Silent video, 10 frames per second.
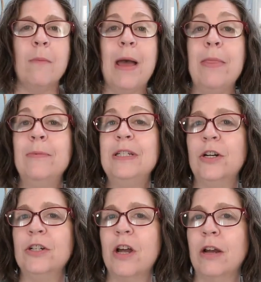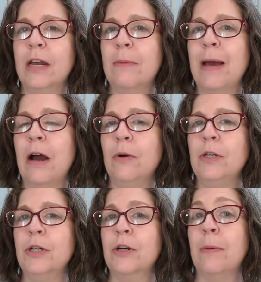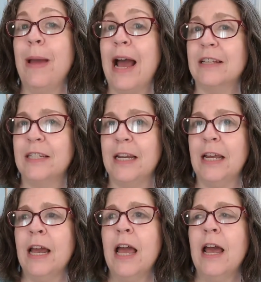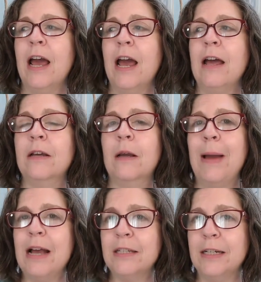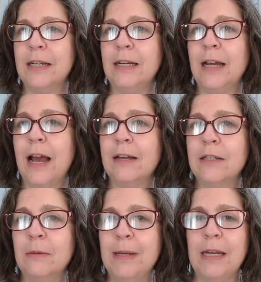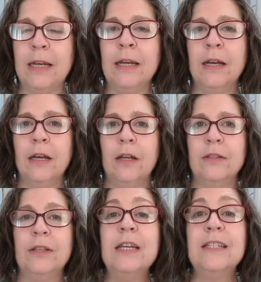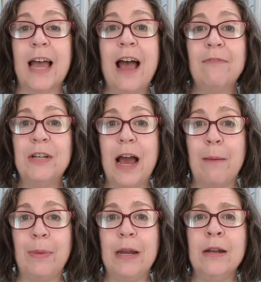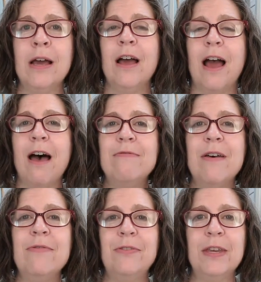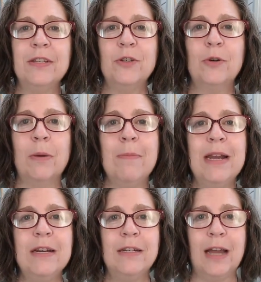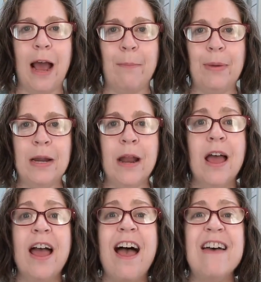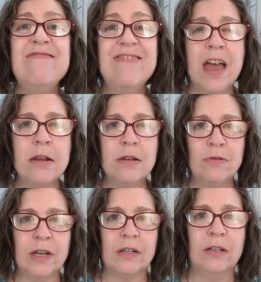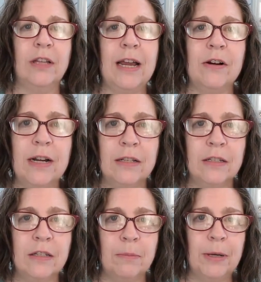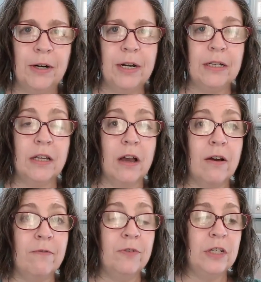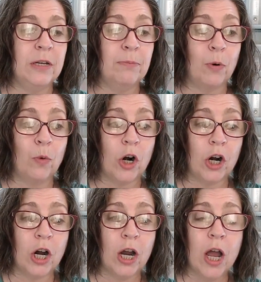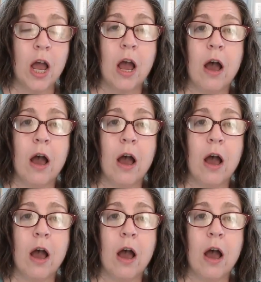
And then we started talking about your capacity. And the capacity has to be the things that have to happen, and then the things you committed to happen, and then you get to layer in some periods of deeper work.